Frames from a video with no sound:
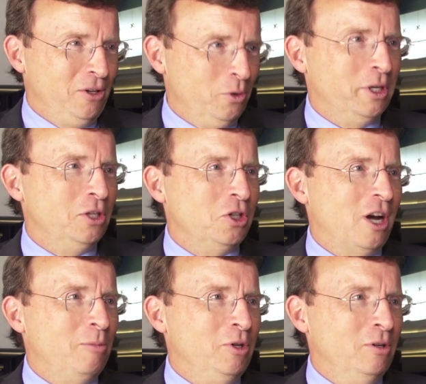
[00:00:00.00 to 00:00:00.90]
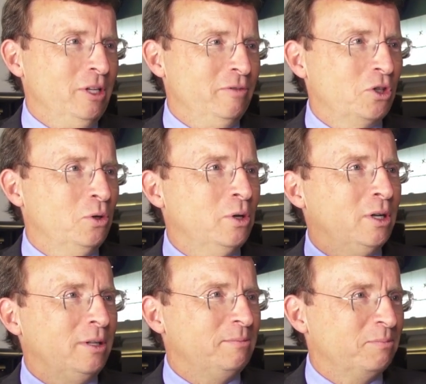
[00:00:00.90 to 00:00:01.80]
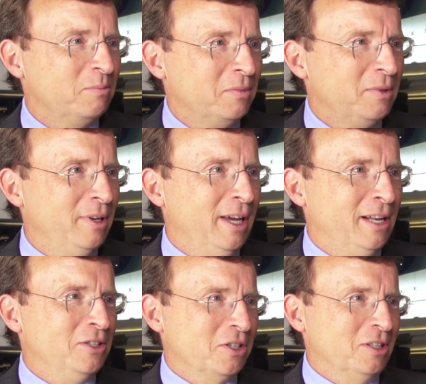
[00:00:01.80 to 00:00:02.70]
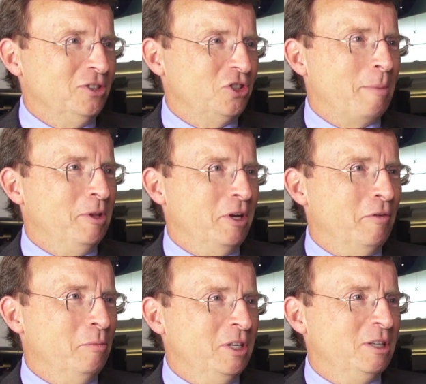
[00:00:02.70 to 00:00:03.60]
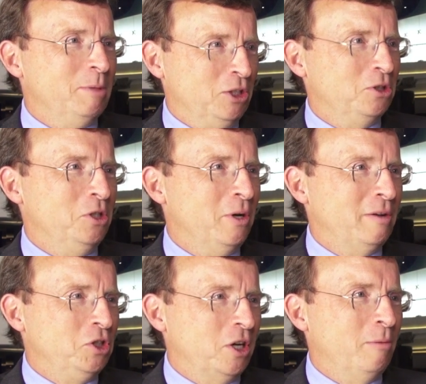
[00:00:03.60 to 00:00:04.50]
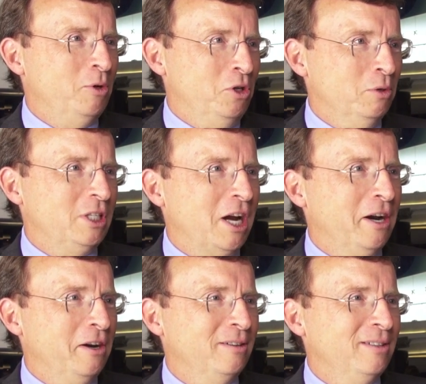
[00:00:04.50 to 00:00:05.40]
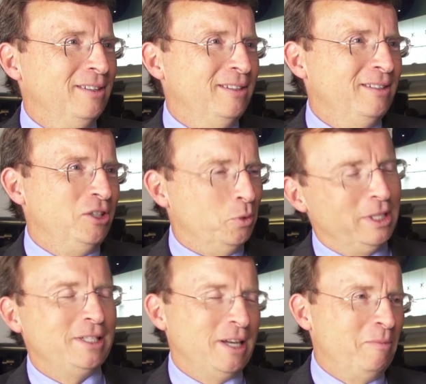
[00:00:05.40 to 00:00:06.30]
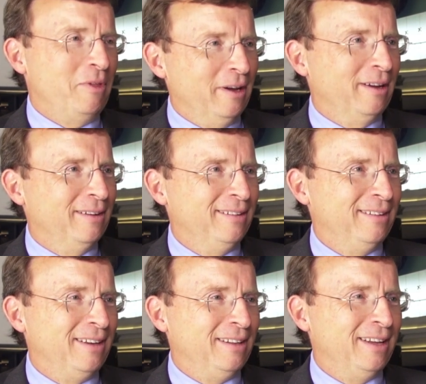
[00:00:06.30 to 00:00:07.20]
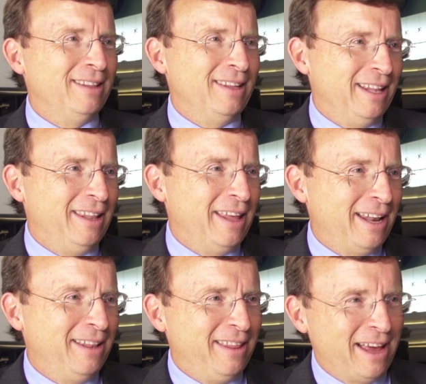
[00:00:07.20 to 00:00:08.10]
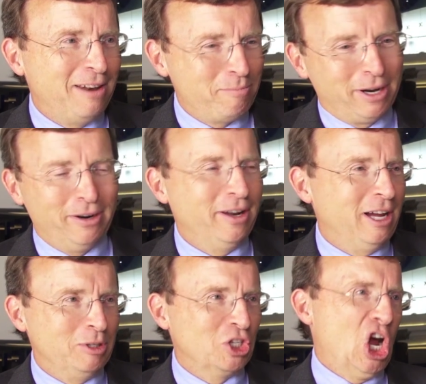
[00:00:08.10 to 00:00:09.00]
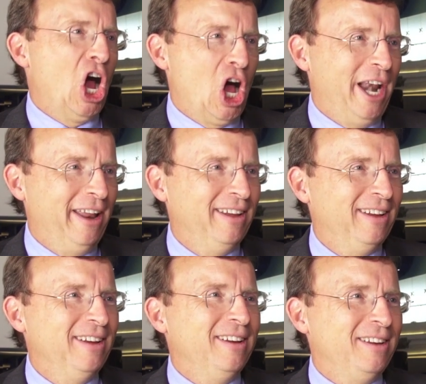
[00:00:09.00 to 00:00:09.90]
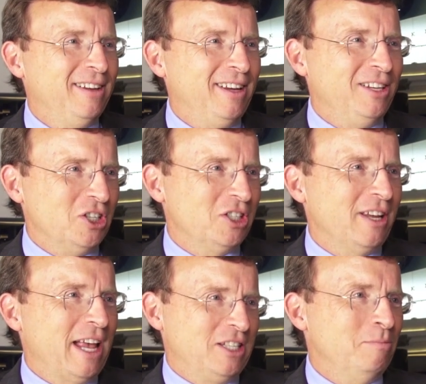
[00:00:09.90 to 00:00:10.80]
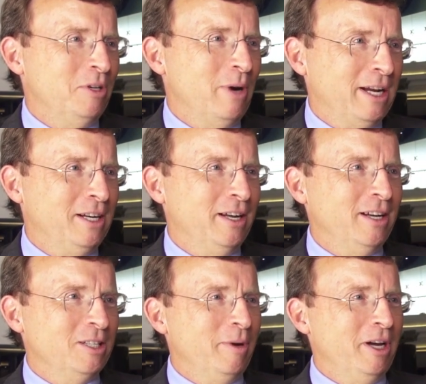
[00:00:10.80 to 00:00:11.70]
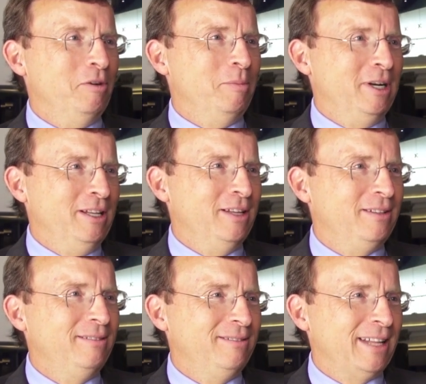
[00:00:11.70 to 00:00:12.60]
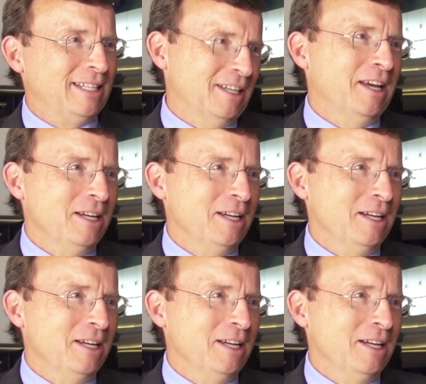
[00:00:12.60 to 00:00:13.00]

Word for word: you get a job when you leave school, and it's the job of the government to make sure you have a job when you retire doing the same thing. And that paradigm is gone. It just hasn't been recognized by everybody that that's the